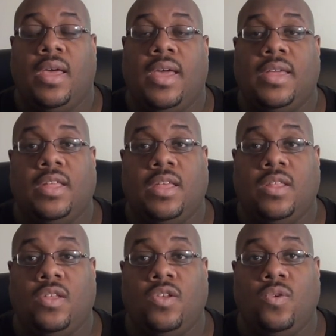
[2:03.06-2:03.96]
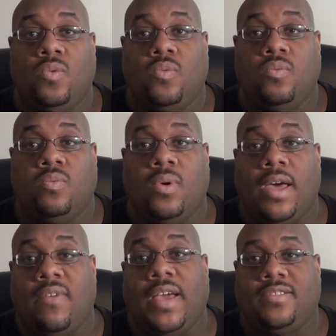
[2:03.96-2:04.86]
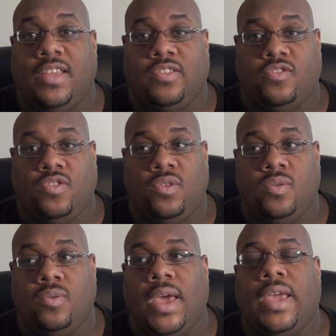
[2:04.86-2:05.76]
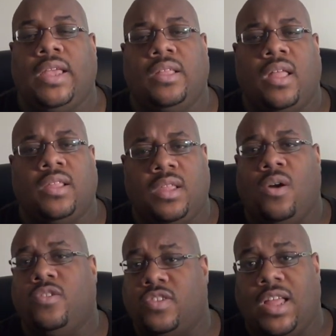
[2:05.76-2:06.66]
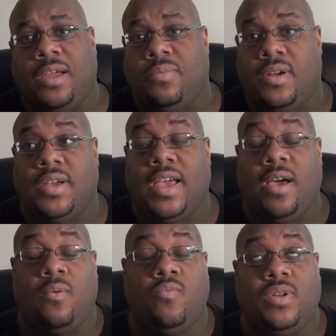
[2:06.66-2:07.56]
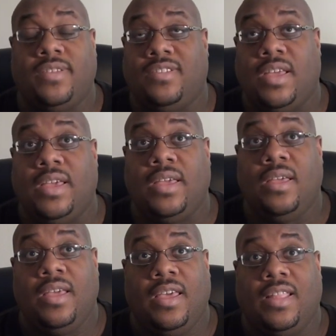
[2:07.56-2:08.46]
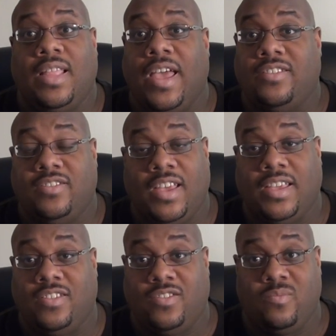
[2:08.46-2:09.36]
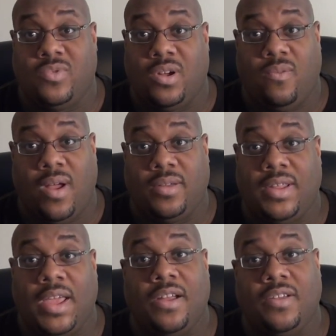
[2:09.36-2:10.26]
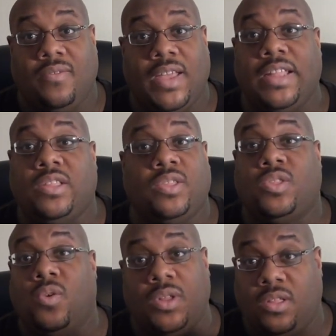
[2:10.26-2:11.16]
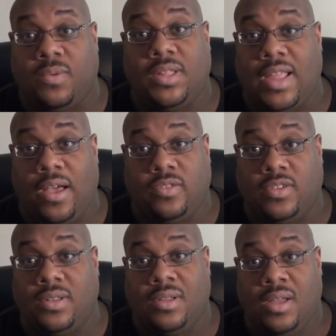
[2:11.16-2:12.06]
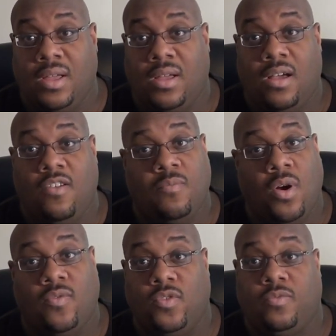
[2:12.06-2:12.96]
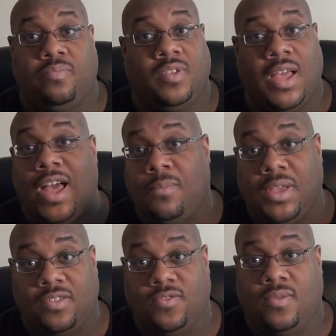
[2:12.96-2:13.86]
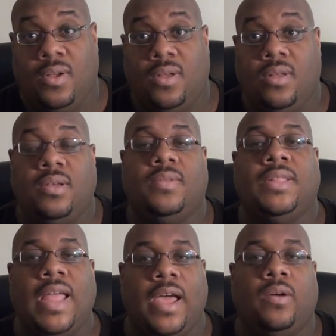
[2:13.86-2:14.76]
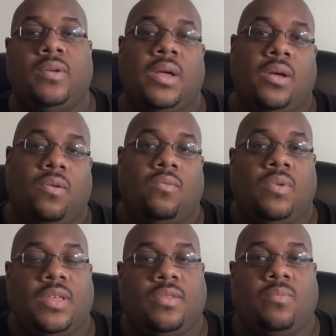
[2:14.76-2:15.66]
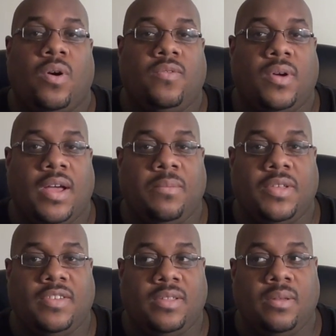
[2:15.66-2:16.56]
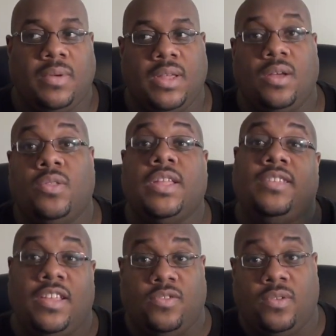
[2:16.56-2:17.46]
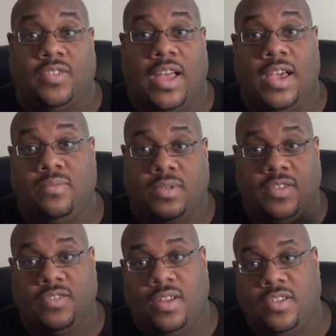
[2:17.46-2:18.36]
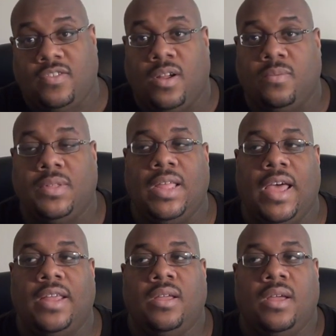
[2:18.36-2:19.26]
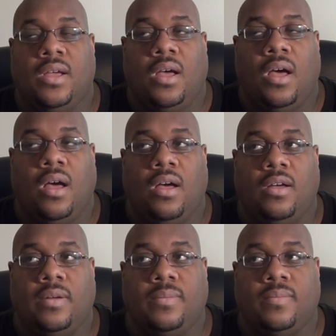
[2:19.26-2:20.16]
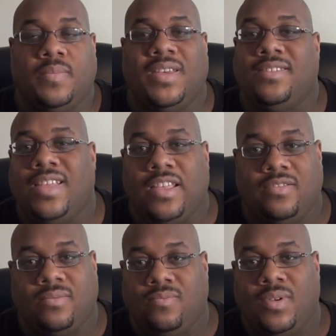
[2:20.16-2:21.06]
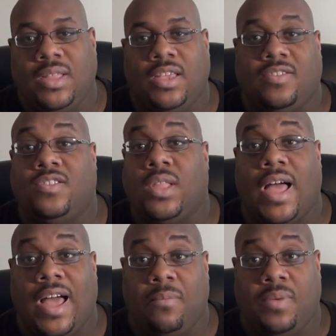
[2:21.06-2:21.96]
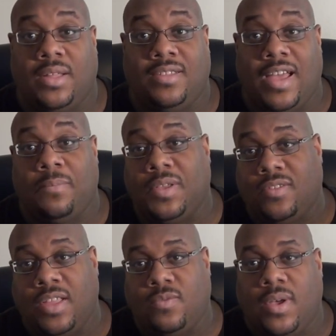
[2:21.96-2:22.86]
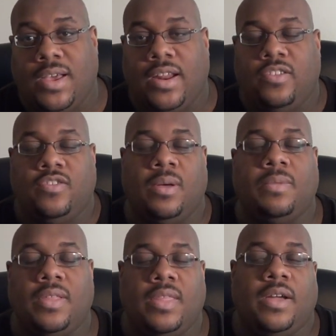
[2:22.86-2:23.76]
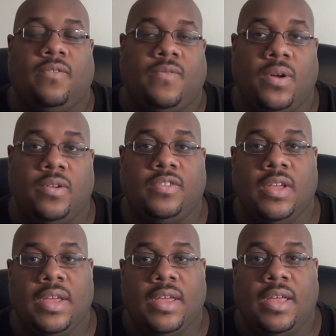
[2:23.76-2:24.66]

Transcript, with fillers: and you will have access to a, a large library. I want to say last check is somewhere around the area of like thirty-three thousand of Marvel's comics now. With Marvel Comics Unlimited on the digital side, we're just going to start with that um, because that's really still a hot button topic. So that's why I kind of jumped there first.